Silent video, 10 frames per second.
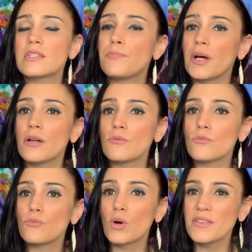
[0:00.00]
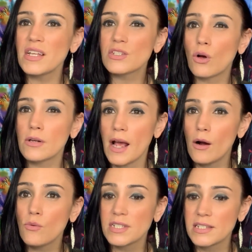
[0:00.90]
but what they saw now
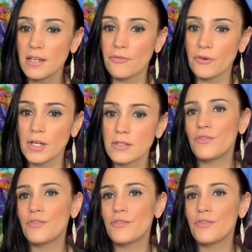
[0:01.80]
was different.